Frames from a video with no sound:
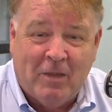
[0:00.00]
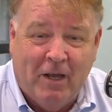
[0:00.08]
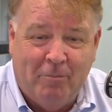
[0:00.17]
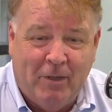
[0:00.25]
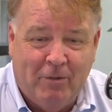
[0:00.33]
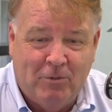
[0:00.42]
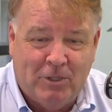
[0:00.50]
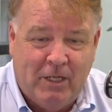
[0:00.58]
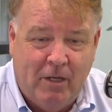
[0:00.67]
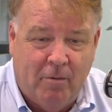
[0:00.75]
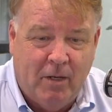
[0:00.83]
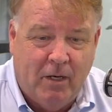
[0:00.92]
But it was
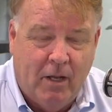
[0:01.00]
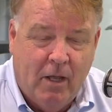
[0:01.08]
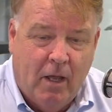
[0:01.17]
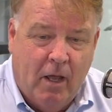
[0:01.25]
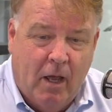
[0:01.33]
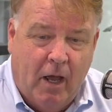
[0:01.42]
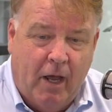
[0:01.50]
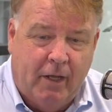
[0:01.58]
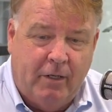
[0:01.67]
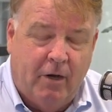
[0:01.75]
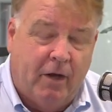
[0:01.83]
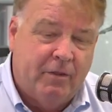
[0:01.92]
him. And
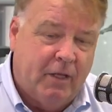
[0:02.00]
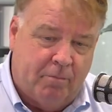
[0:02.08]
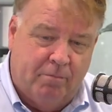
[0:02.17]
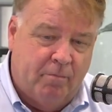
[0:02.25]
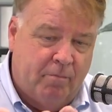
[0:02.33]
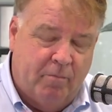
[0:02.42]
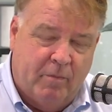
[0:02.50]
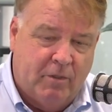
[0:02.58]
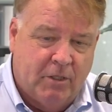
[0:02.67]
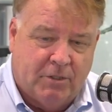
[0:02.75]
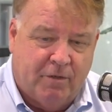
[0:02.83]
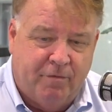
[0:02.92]
I think
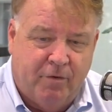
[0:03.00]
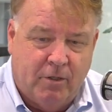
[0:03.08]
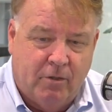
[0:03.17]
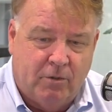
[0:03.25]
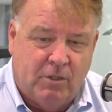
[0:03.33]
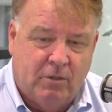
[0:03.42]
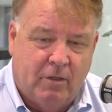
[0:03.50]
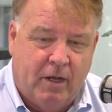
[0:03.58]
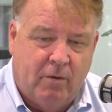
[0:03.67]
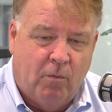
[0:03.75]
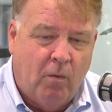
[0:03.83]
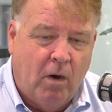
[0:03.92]
just a footnote to
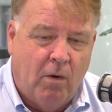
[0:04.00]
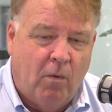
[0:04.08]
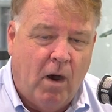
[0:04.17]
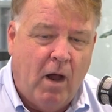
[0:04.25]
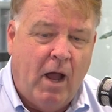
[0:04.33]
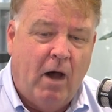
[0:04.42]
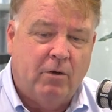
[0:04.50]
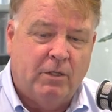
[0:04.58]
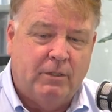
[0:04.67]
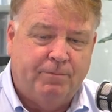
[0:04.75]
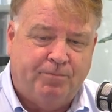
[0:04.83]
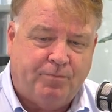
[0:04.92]
that. How
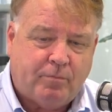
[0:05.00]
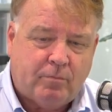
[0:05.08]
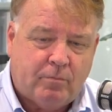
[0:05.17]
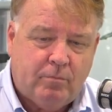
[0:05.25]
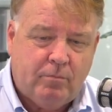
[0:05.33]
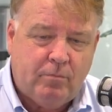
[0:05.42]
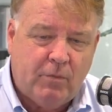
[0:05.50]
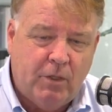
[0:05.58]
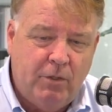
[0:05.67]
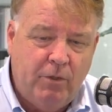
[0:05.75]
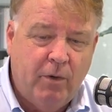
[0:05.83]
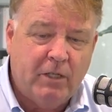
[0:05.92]
did
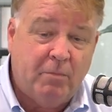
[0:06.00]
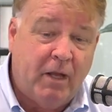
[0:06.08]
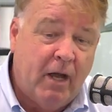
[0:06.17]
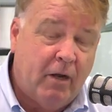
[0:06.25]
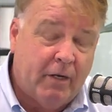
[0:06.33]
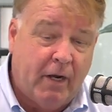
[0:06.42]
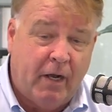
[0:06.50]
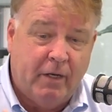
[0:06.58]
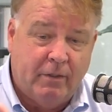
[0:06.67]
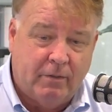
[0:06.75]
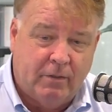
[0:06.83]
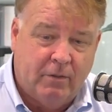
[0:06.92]
you ask me? How did
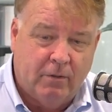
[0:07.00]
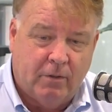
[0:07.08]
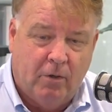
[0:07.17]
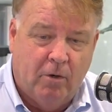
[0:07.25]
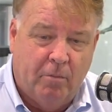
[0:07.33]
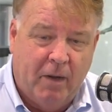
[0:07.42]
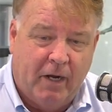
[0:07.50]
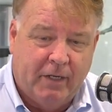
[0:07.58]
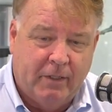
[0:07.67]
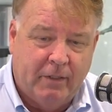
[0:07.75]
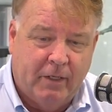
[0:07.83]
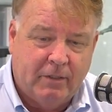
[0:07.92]
I go about
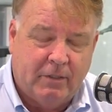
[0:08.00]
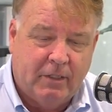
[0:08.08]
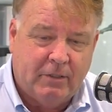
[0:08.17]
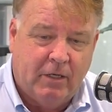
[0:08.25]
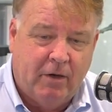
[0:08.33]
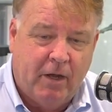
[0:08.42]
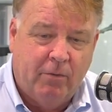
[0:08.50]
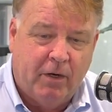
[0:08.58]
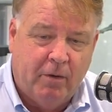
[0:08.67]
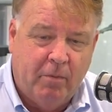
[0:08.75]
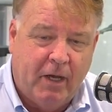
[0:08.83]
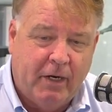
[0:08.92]
it? And that's how I went
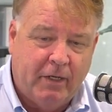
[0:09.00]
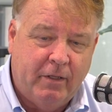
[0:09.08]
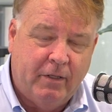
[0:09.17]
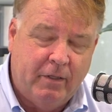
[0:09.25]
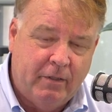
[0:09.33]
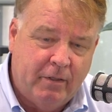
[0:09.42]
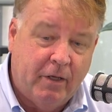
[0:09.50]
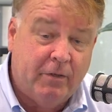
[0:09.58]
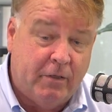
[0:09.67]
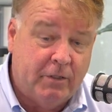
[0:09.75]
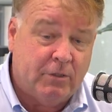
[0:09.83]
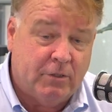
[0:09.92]
about it. The
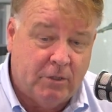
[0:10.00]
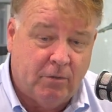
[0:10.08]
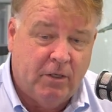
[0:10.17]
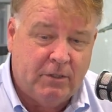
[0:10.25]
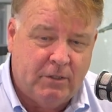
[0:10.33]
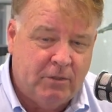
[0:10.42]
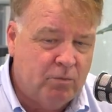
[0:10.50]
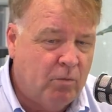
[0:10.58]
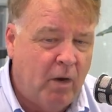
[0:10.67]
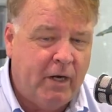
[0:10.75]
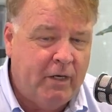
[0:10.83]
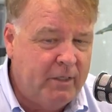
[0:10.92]
other interesting question is,
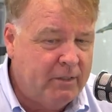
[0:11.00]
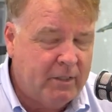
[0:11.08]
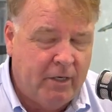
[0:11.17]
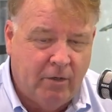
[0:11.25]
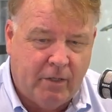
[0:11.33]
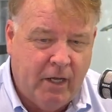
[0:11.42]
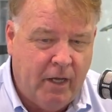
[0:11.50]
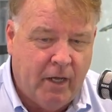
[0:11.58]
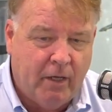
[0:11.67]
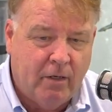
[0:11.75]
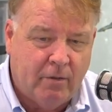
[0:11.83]
why did he say okay?